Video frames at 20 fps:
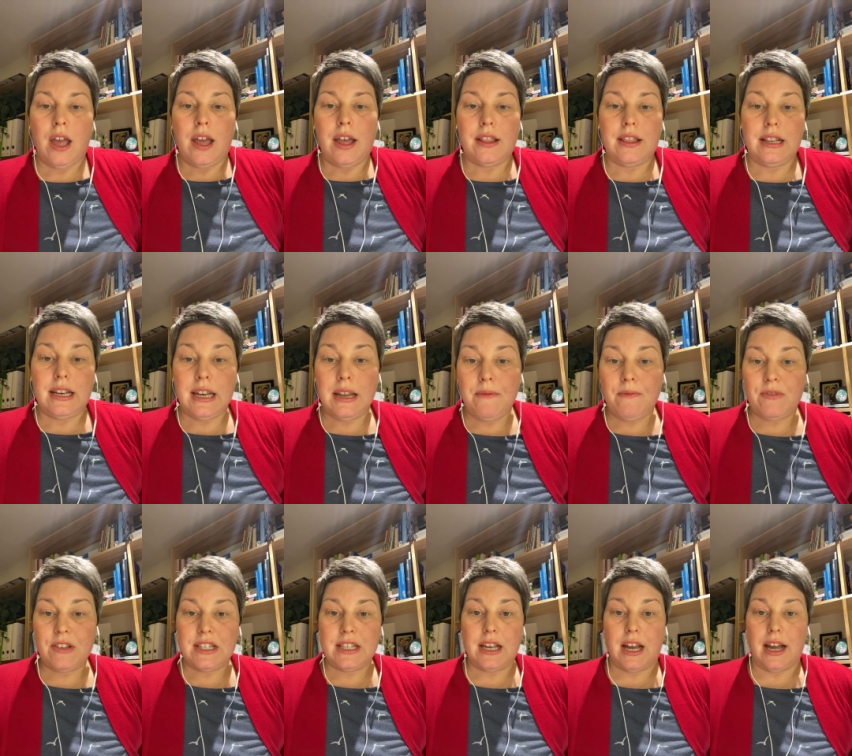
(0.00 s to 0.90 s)

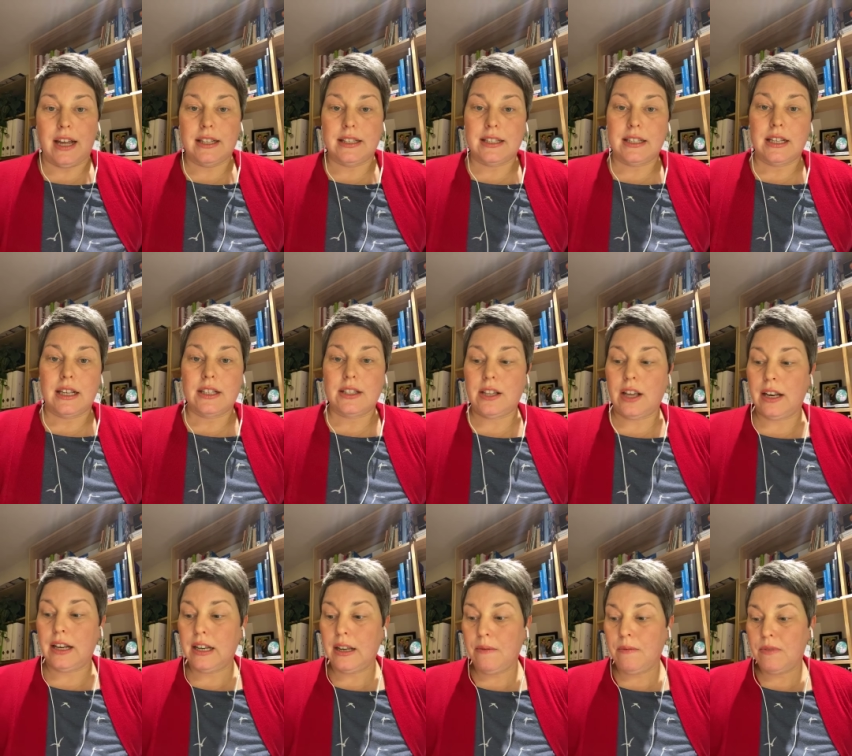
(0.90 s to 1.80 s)
Lymphocytes. So,
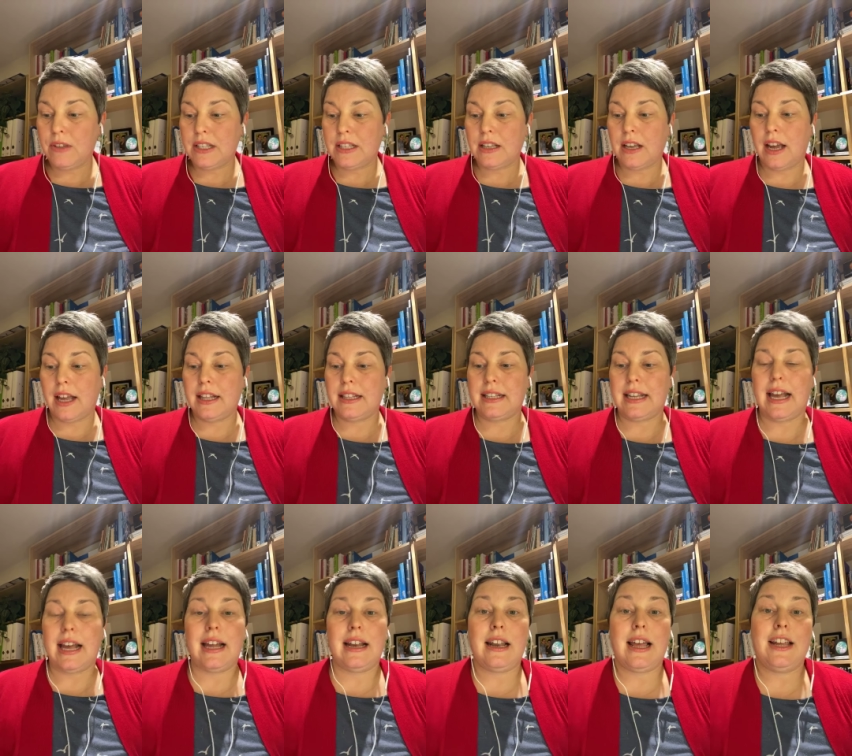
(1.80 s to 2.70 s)
lymphocytes
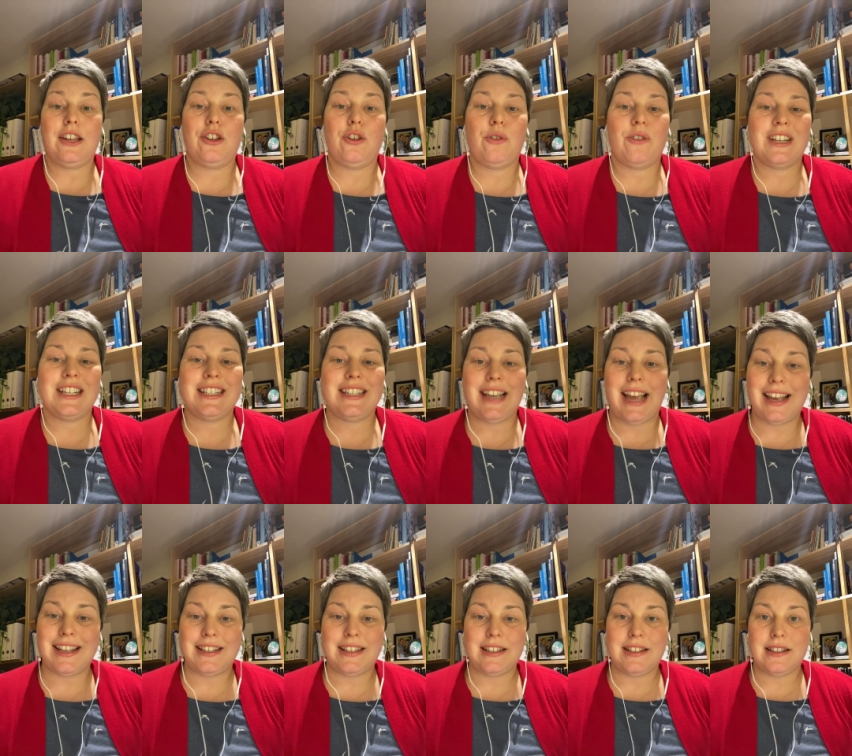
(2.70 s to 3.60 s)
are like your
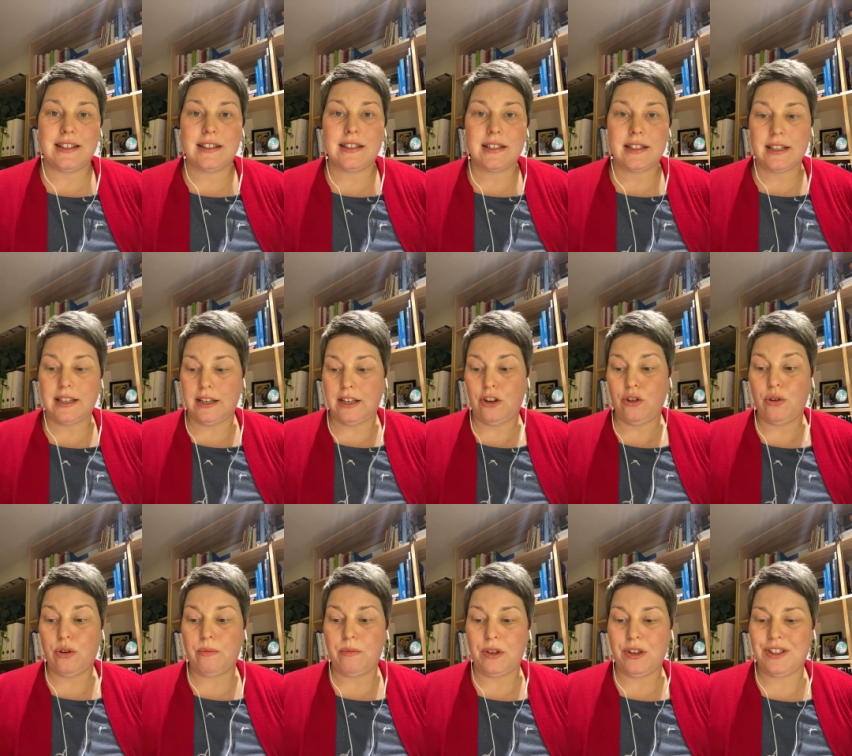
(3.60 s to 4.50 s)
assassins in
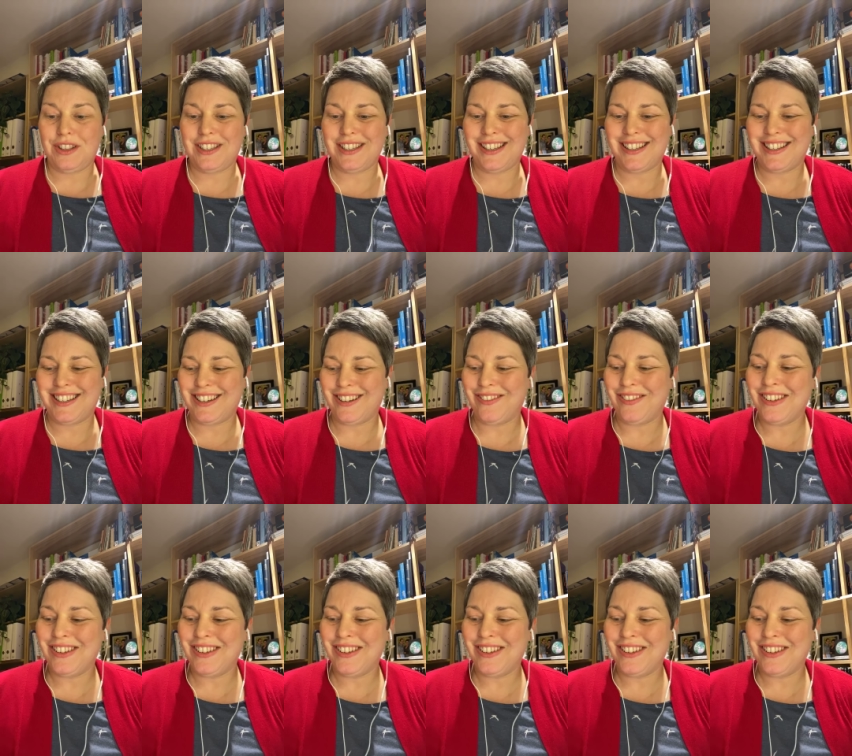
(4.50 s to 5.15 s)
your immune system.